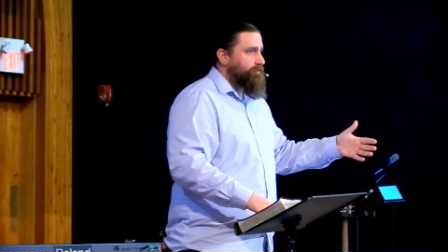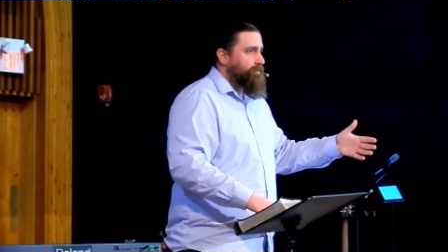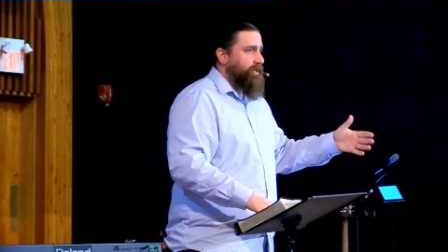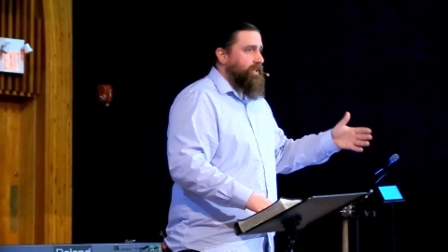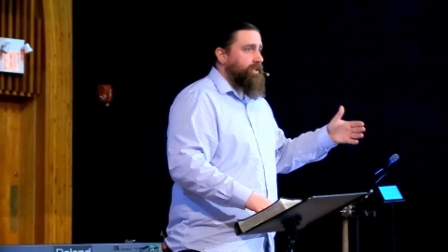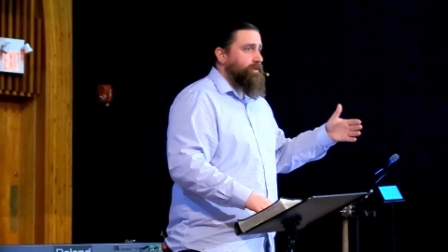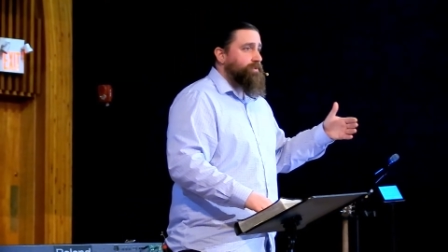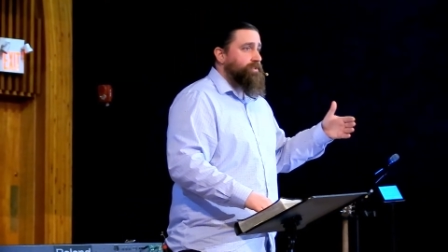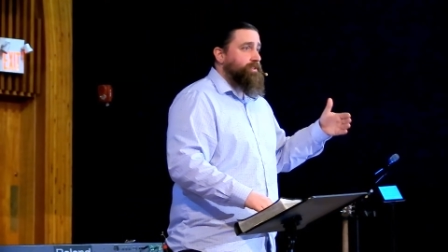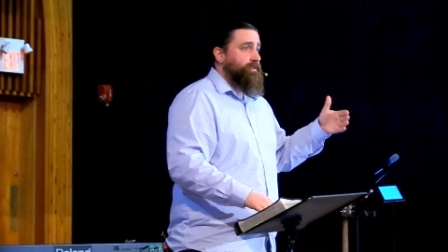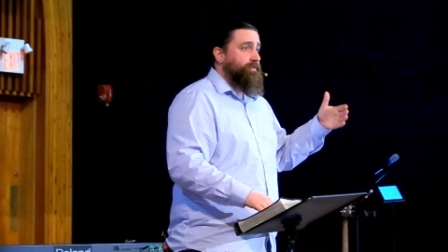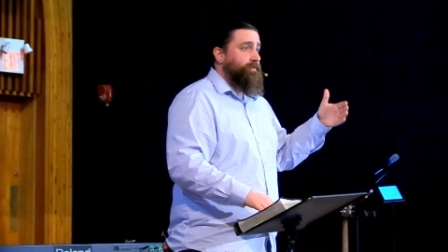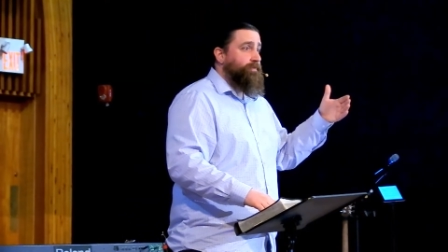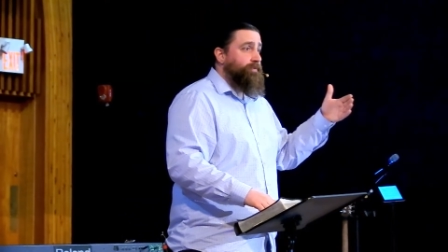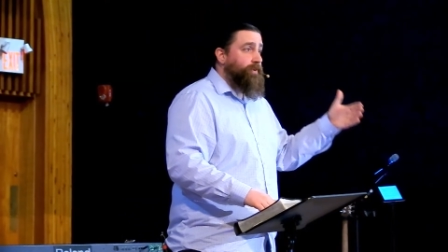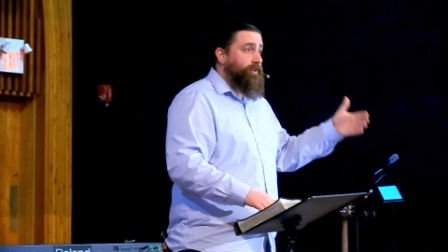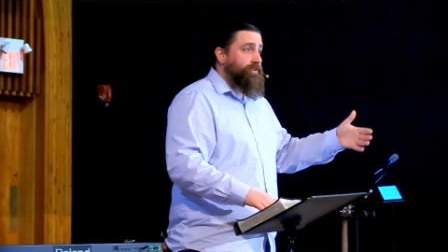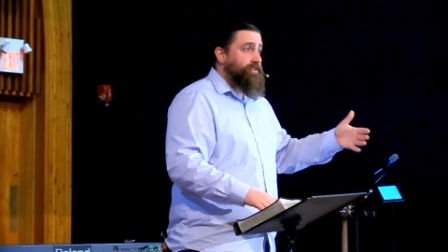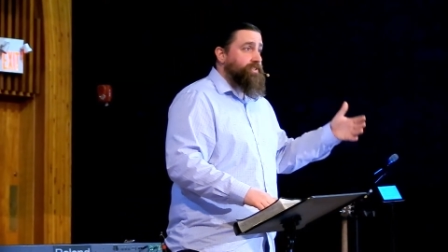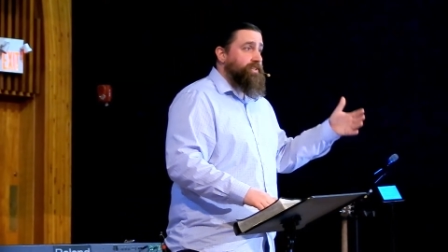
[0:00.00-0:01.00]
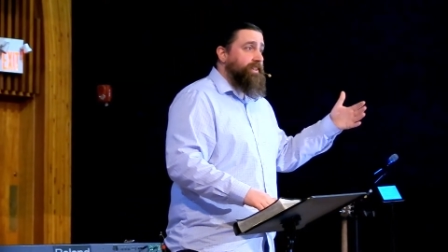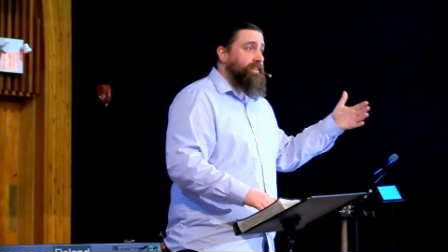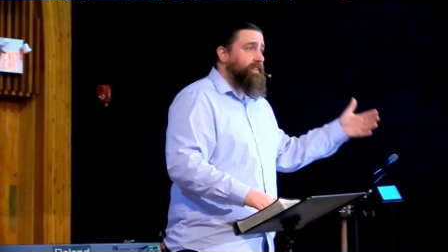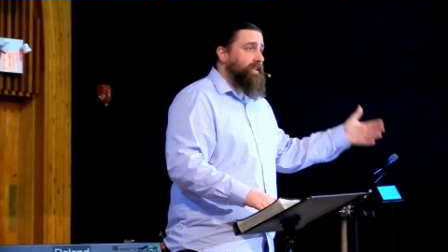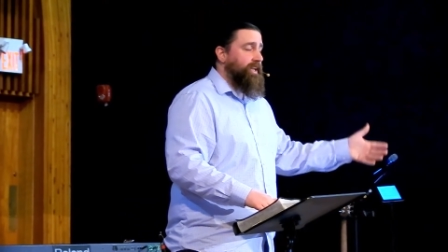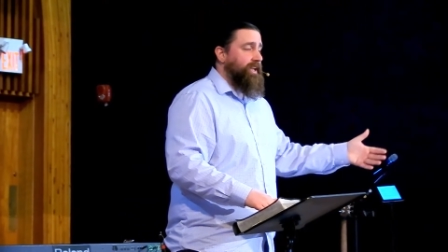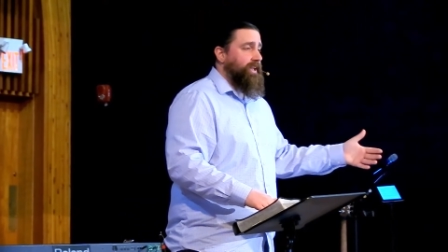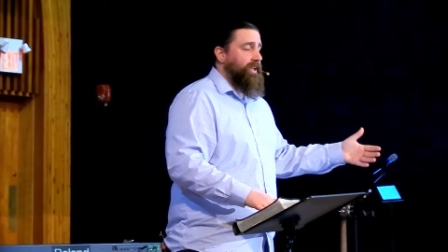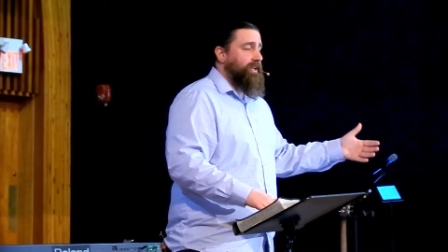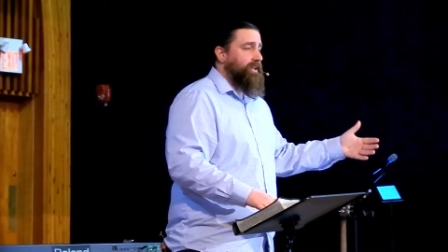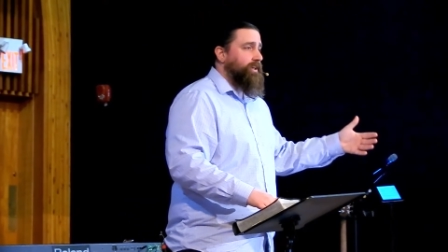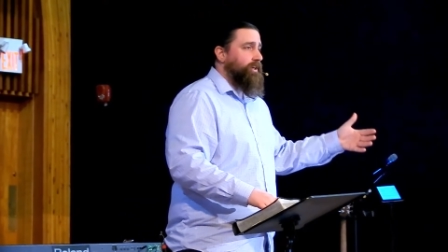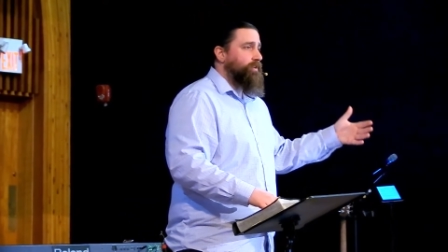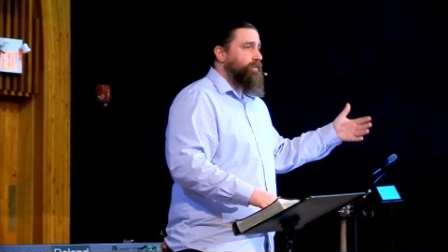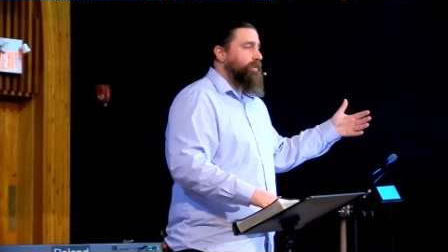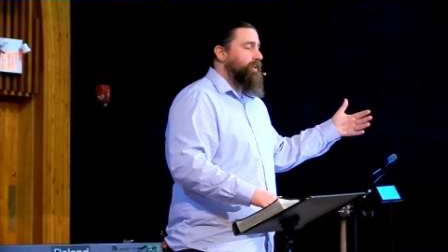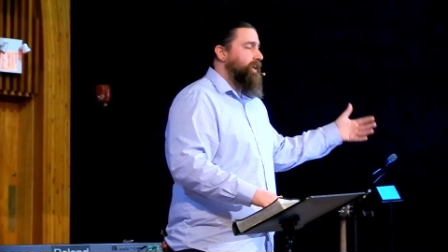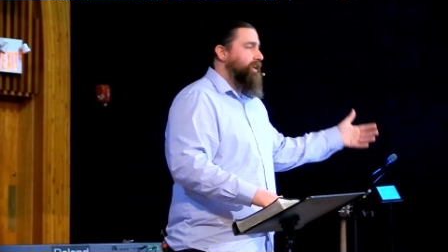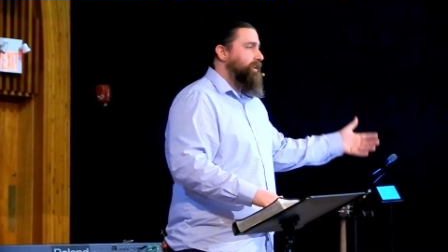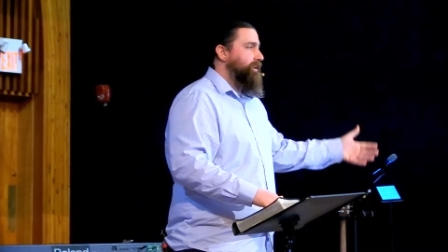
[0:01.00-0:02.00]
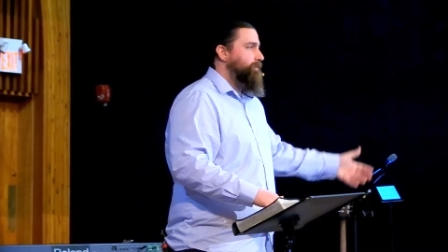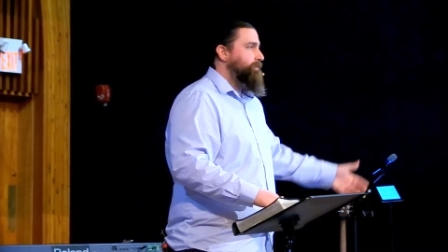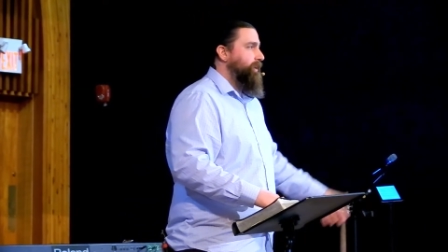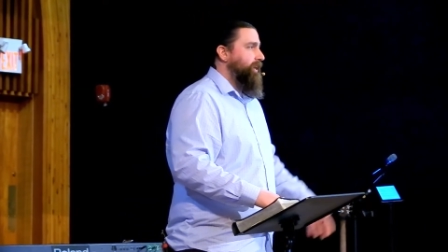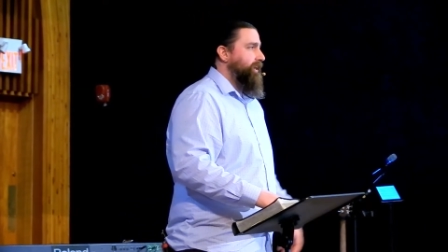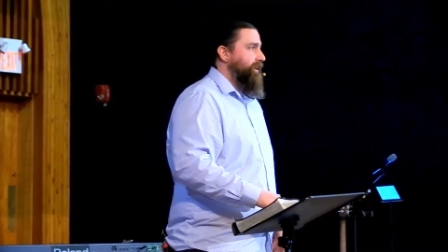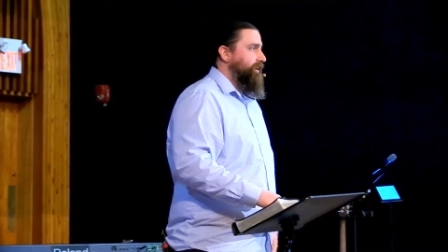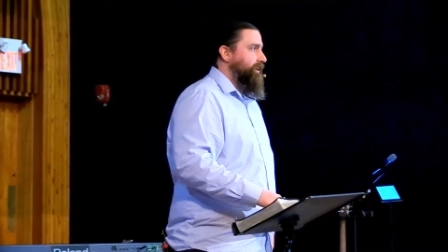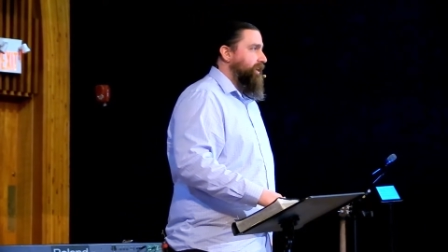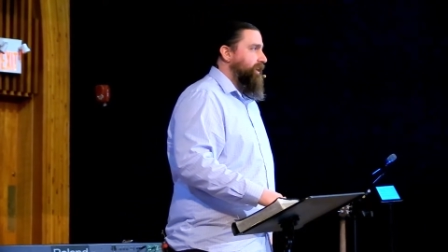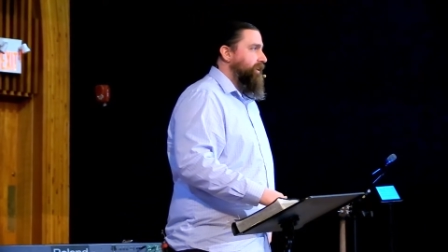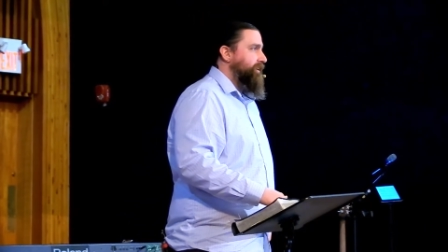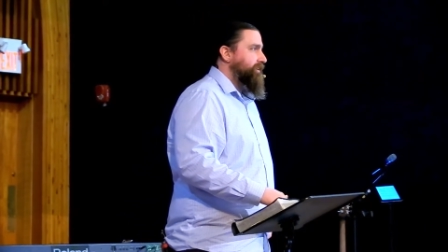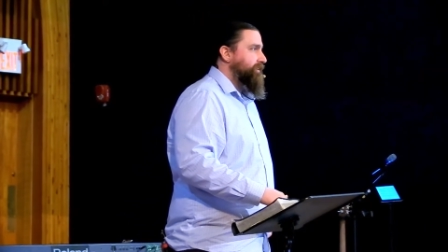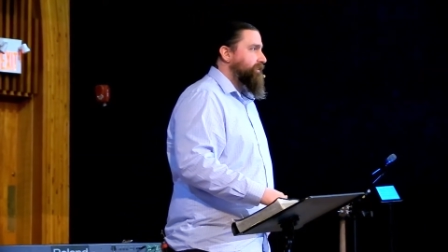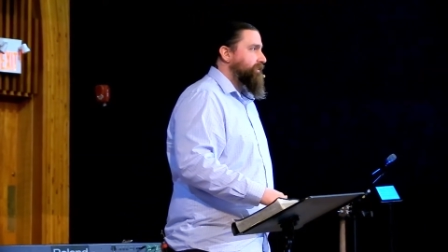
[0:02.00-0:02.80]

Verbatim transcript: but he was the first thing created by God.